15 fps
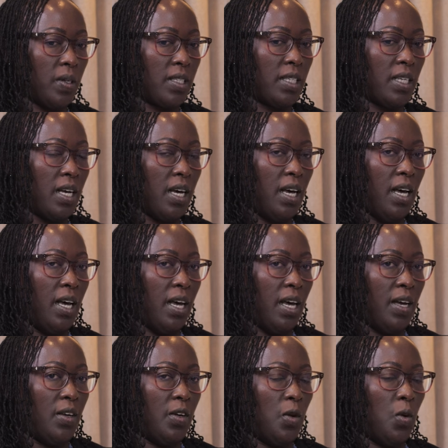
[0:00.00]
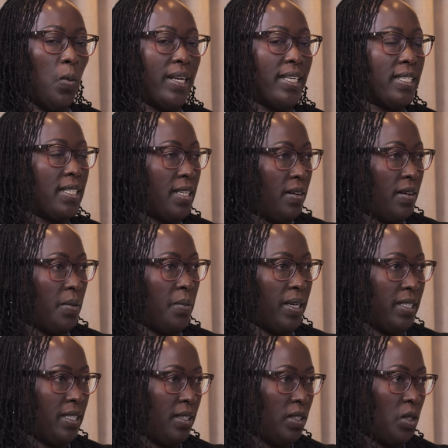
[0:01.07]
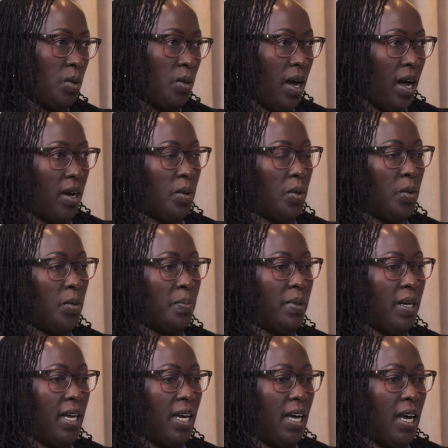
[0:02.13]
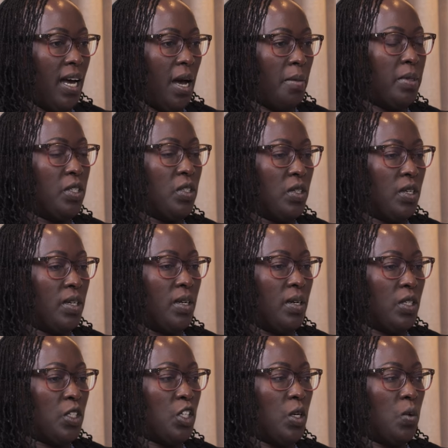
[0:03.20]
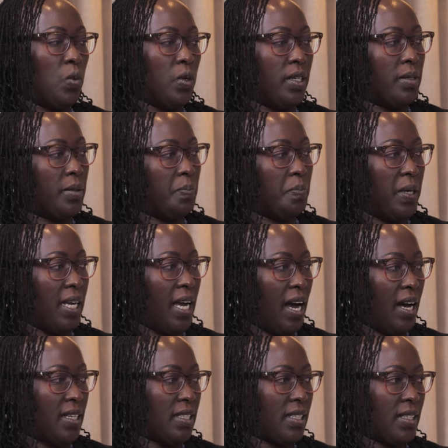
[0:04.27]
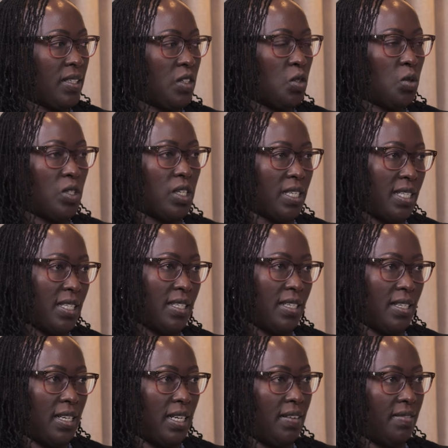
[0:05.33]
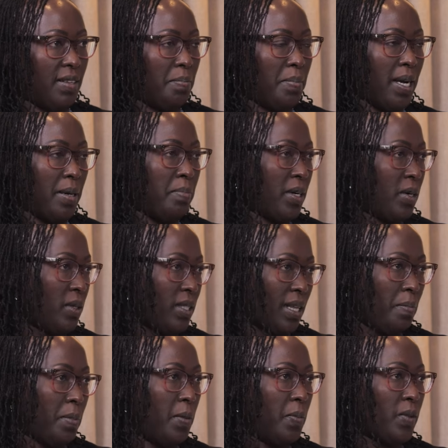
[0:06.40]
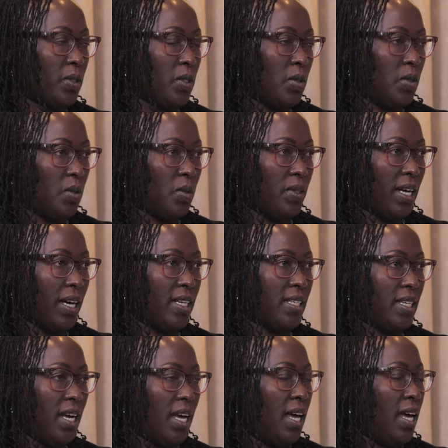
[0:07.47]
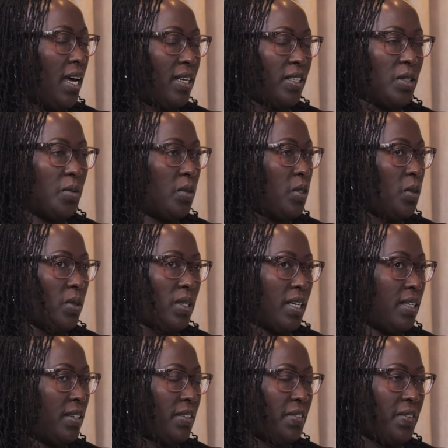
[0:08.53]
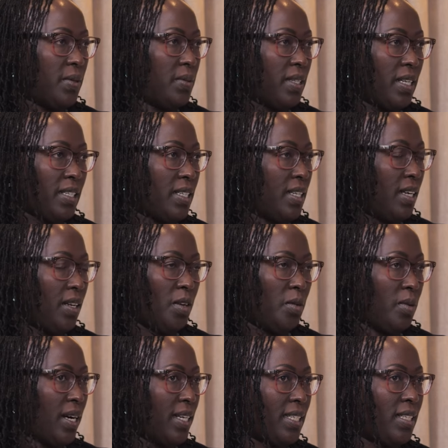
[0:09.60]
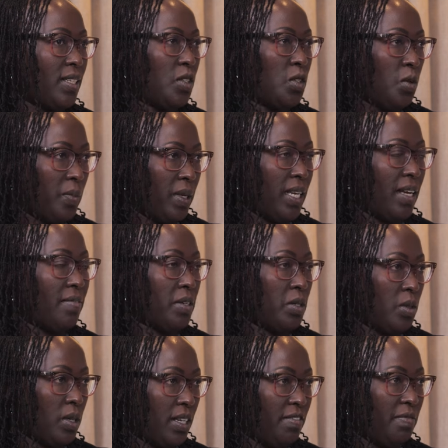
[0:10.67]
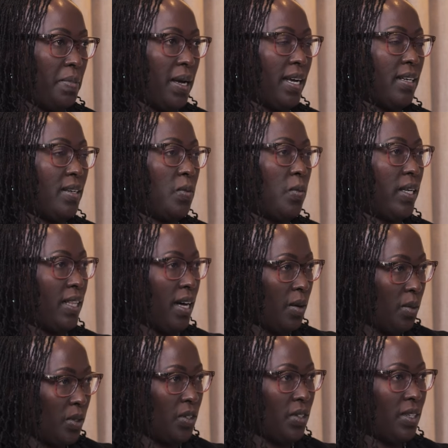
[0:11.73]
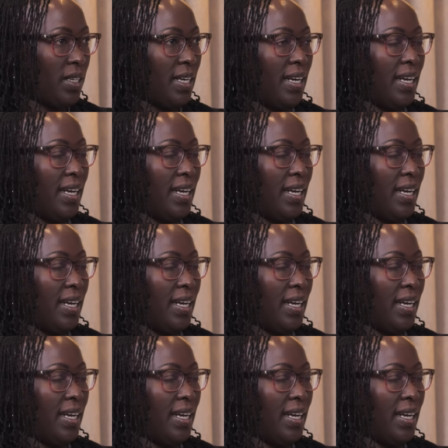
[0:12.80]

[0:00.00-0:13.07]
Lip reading: was, you know, when Sarah went into her home, I mean, she would be asked to just leave the bed because there are people to do that. And she would totally refuse and say, no, Katindi told me never to leave bed without,